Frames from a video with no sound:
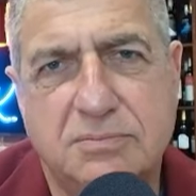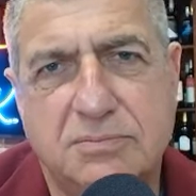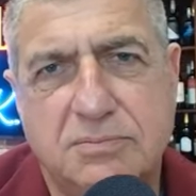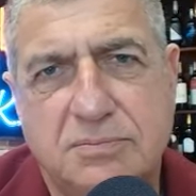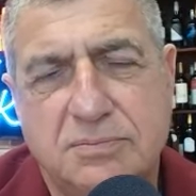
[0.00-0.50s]

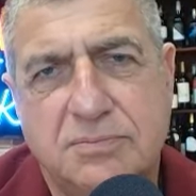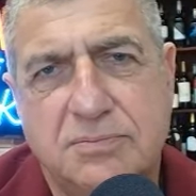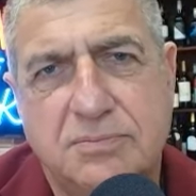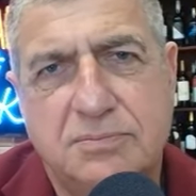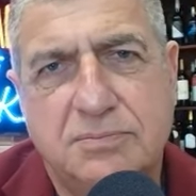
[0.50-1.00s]

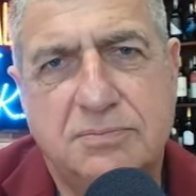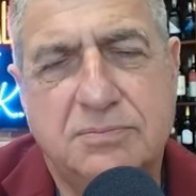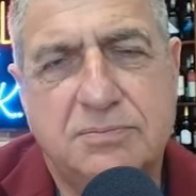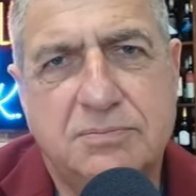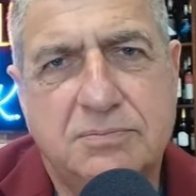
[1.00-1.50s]

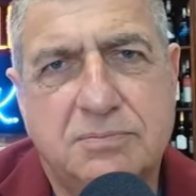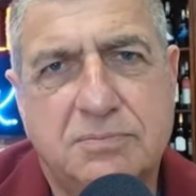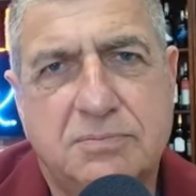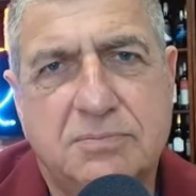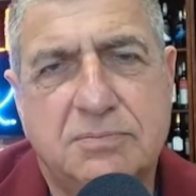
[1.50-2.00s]

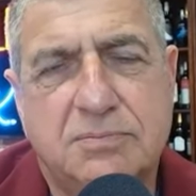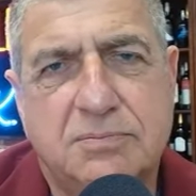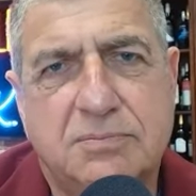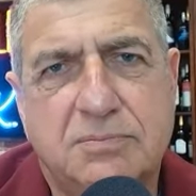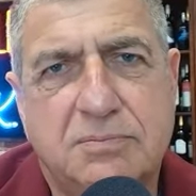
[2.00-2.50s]

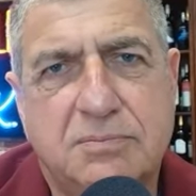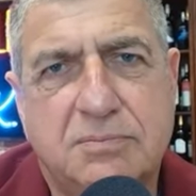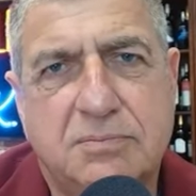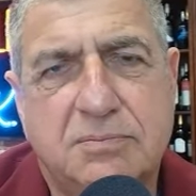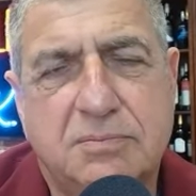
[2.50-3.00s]

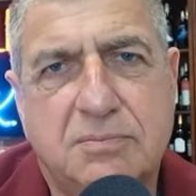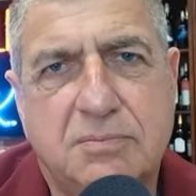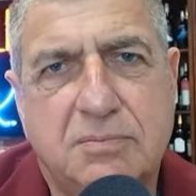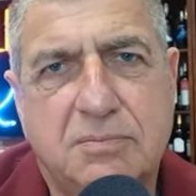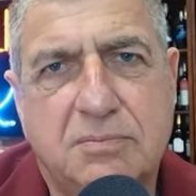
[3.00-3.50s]

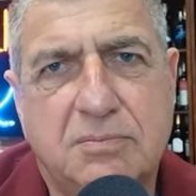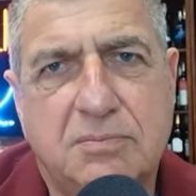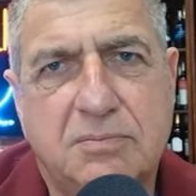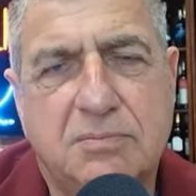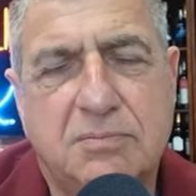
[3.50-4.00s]

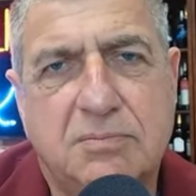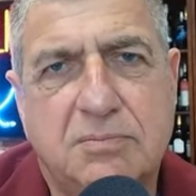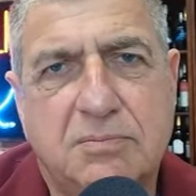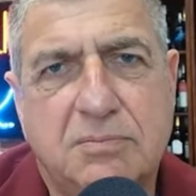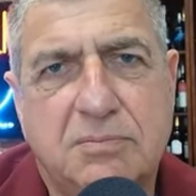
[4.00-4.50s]

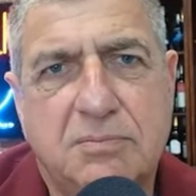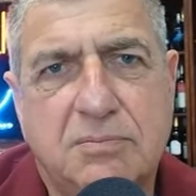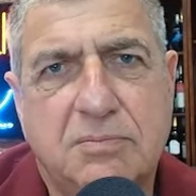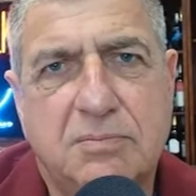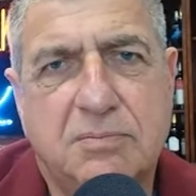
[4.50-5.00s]

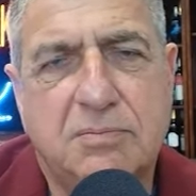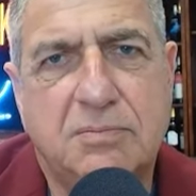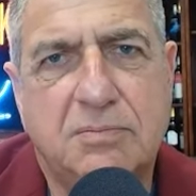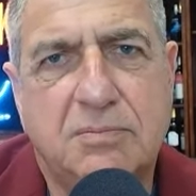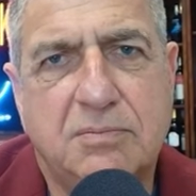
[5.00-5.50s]

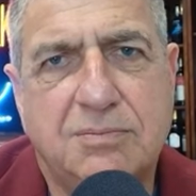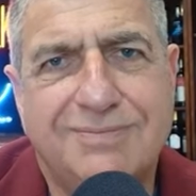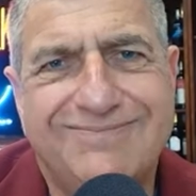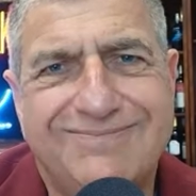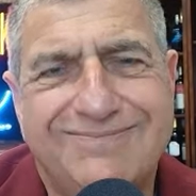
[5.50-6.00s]

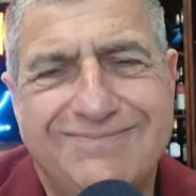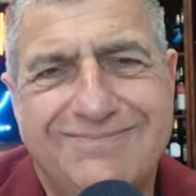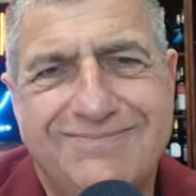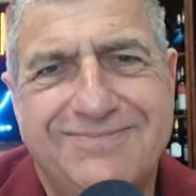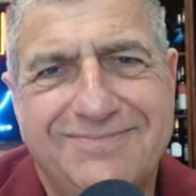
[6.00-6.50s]

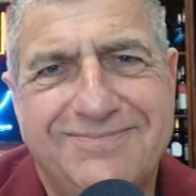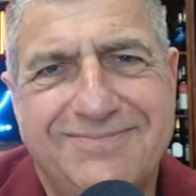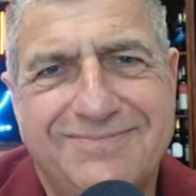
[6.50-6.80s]
This person isn't speaking.